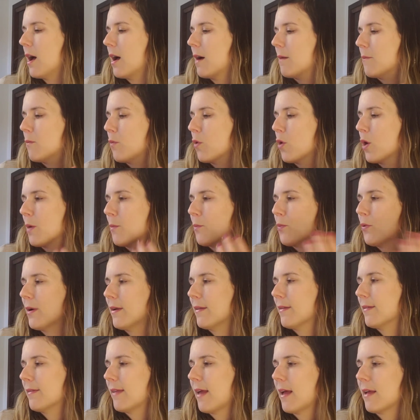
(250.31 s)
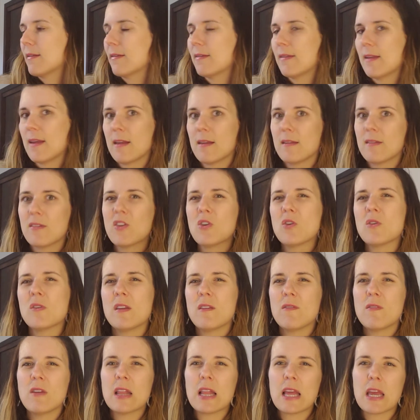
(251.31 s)
more princesses. There's
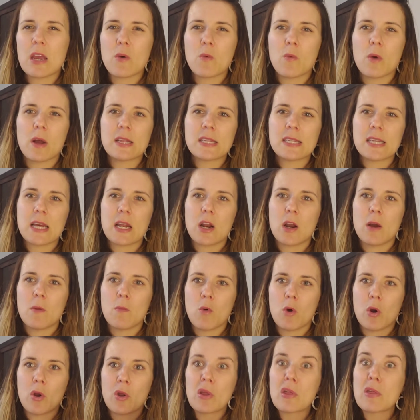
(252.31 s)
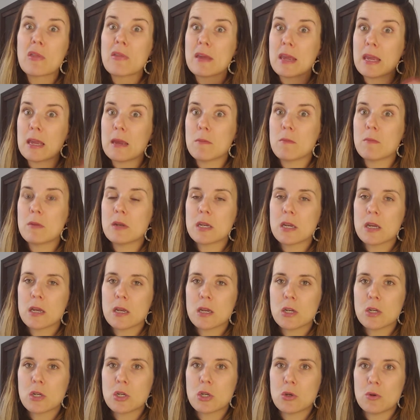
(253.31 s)
even like ones that are more themed
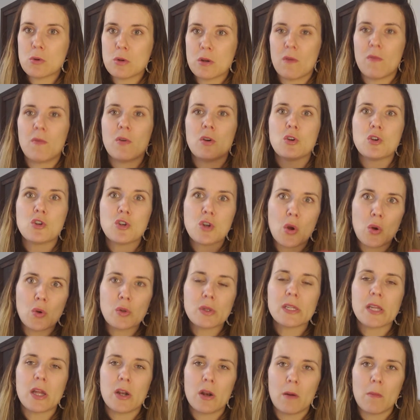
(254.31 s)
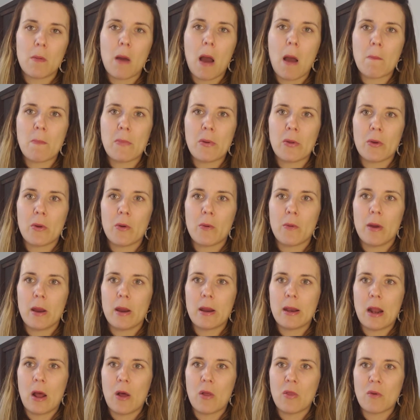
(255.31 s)
to different shows that are popular
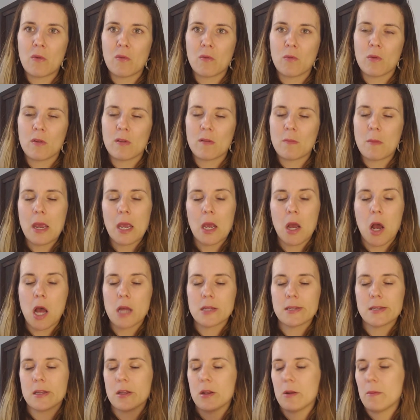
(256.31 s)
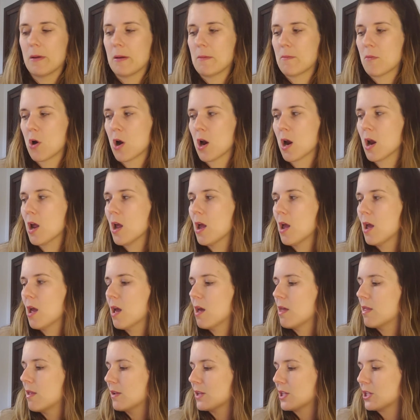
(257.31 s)
right now. Those ones might cost a little bit more.
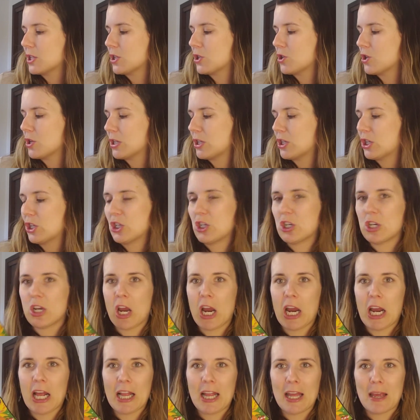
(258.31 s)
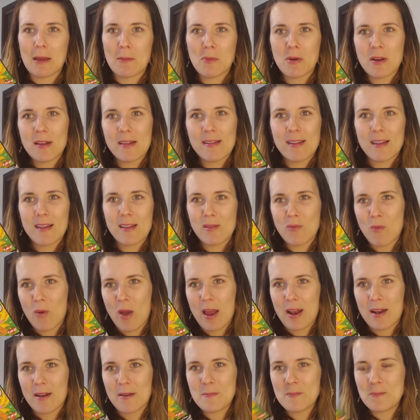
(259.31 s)
This is just a generic like princess
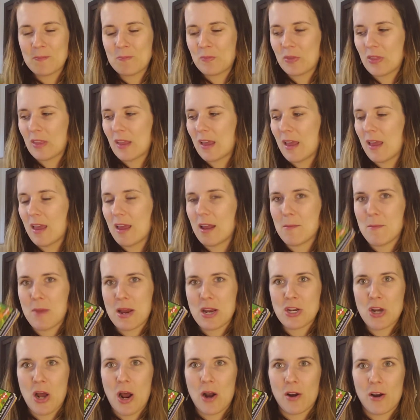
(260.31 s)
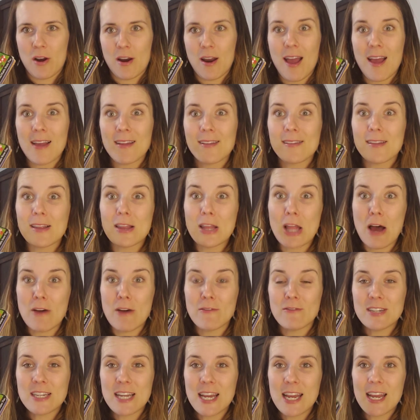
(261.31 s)
one, and my daughter has
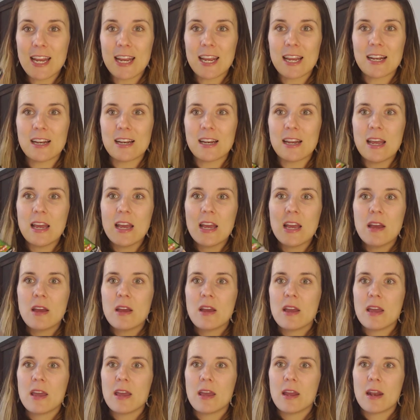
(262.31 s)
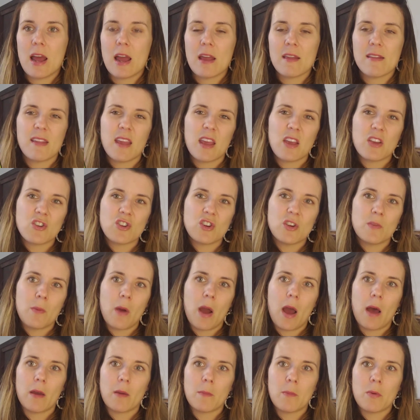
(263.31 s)
loved it. And I say she
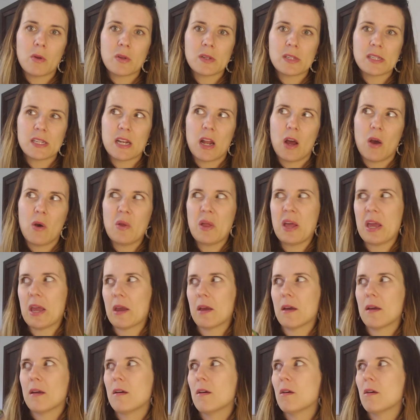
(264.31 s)
probably pulls it out like